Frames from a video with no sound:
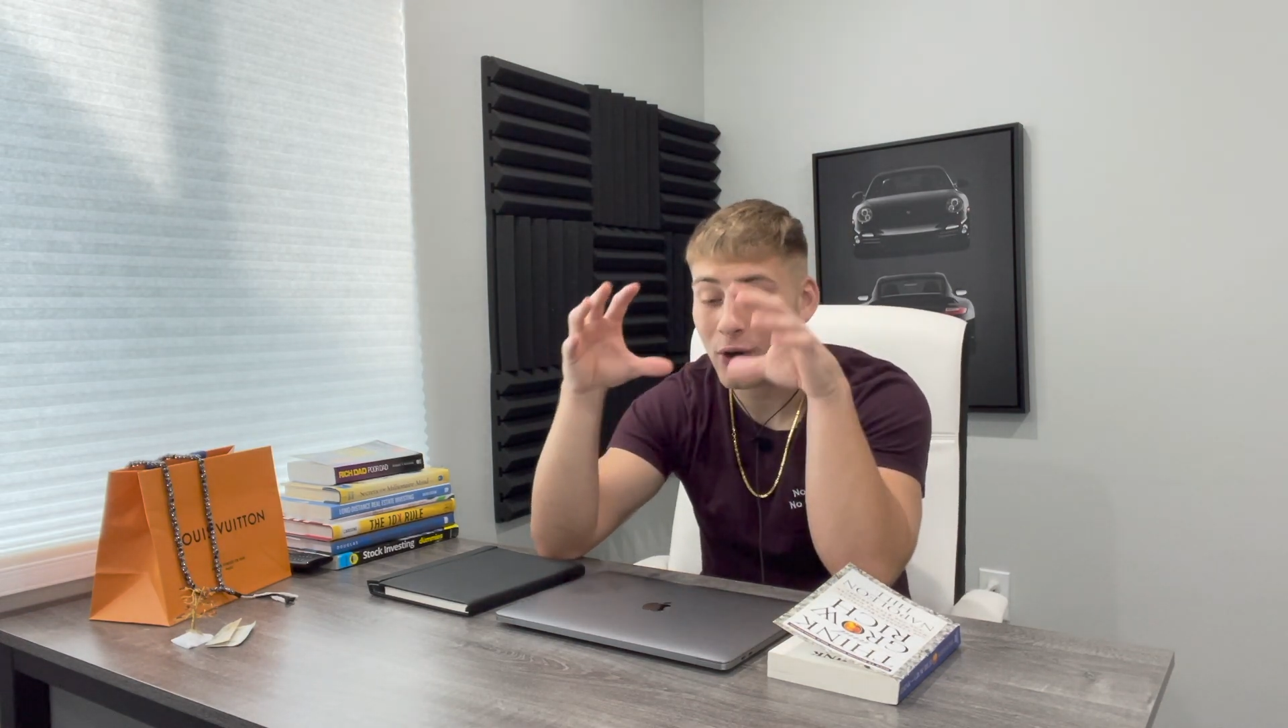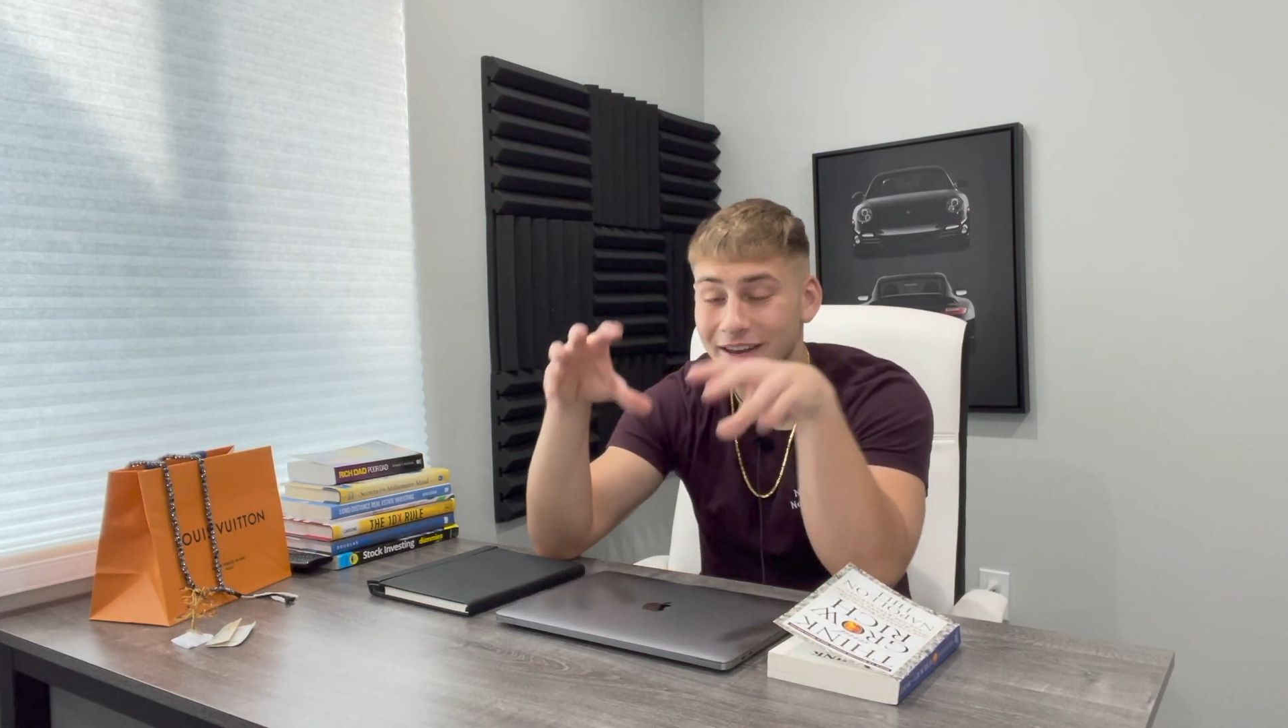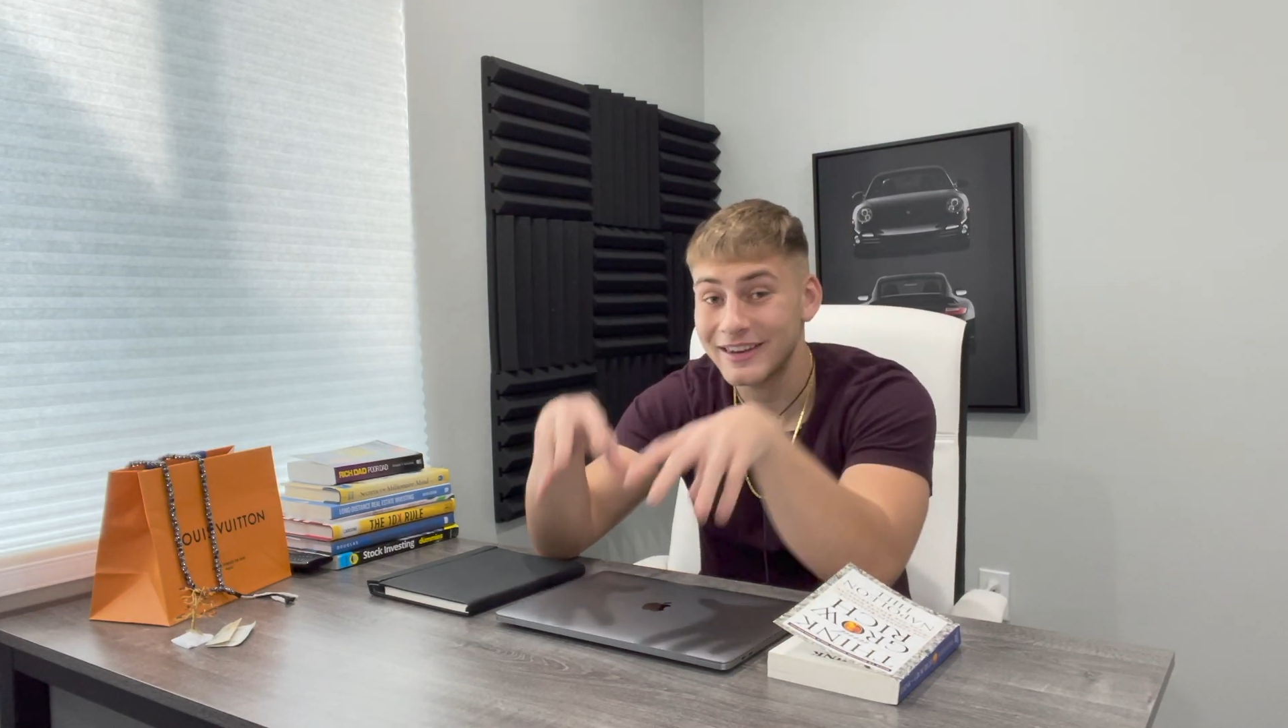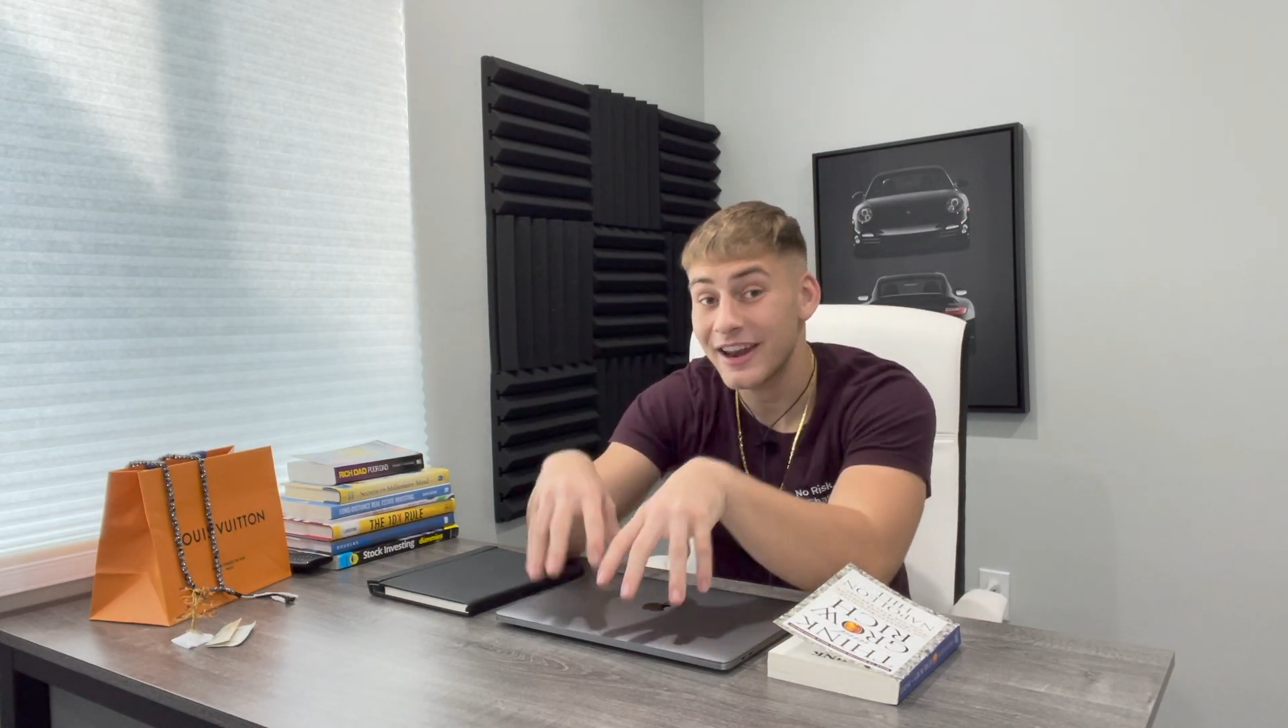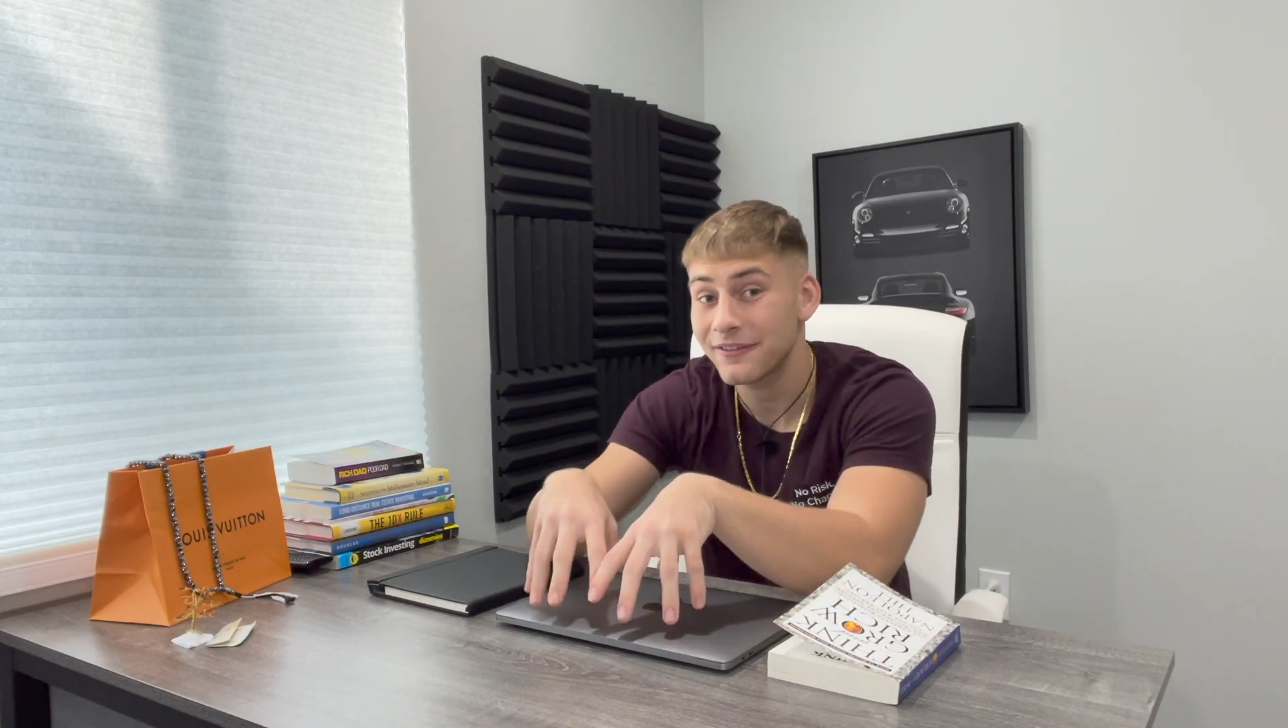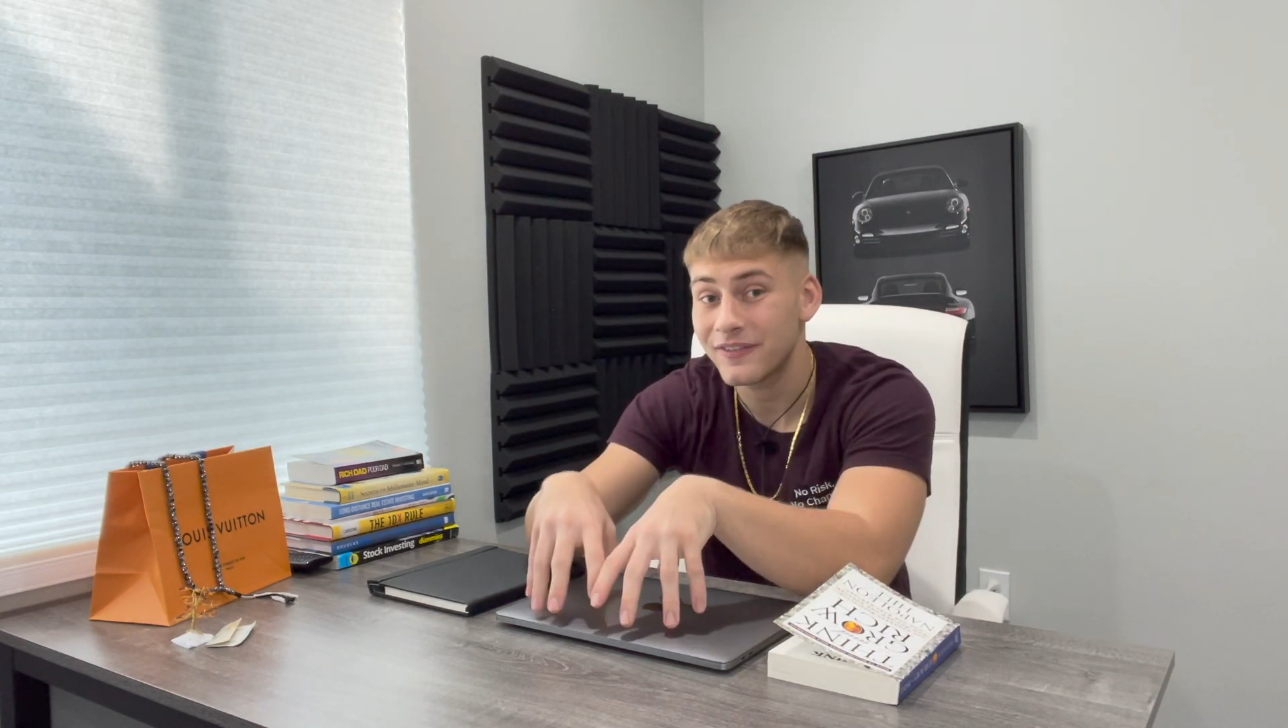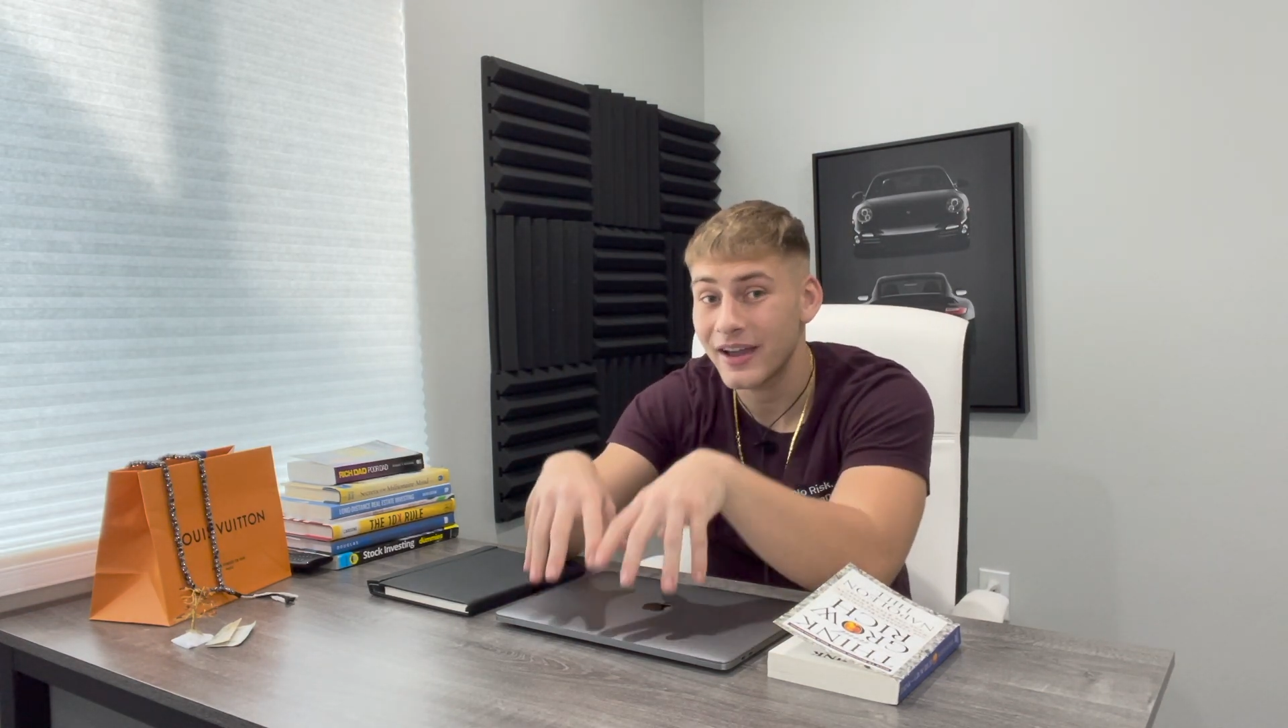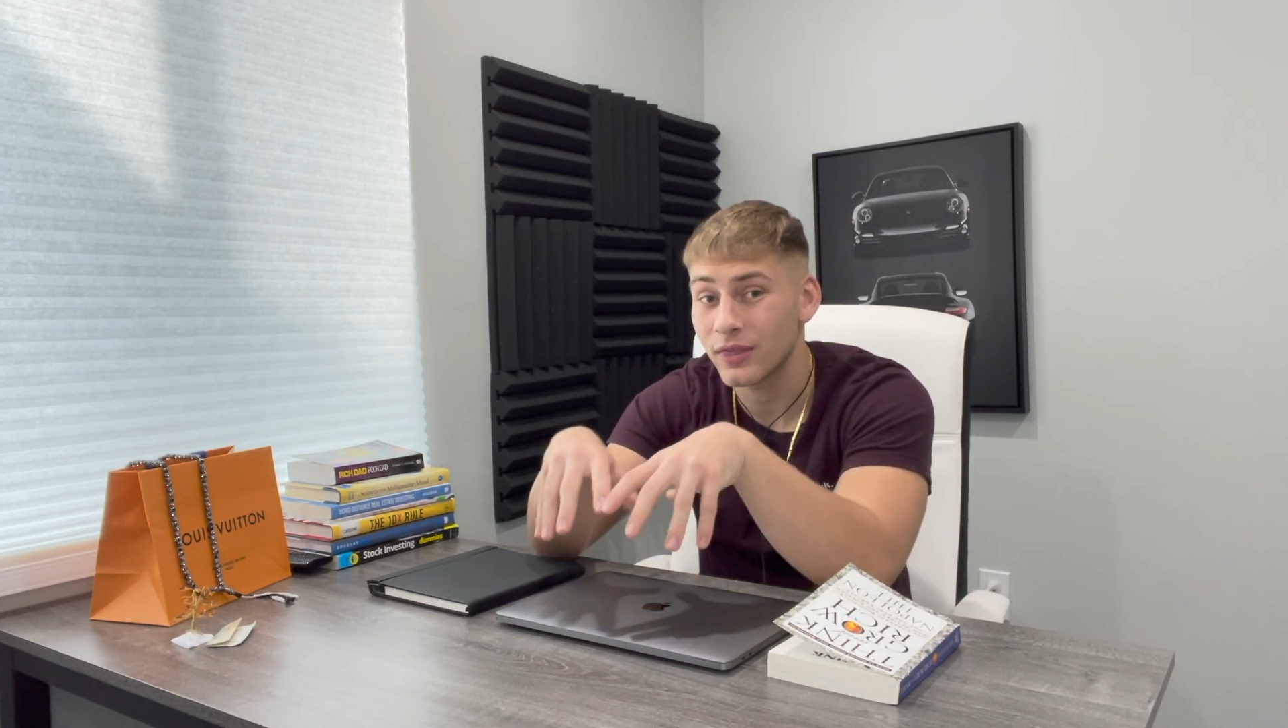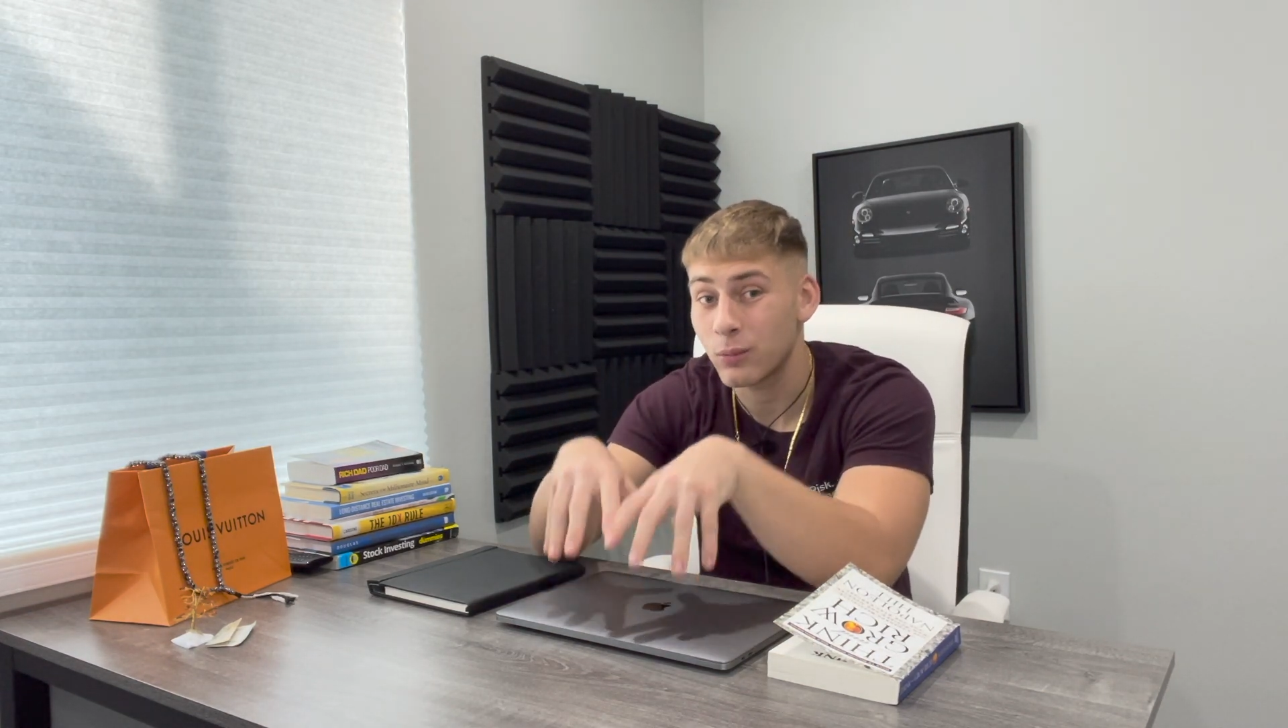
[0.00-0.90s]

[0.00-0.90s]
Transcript: identify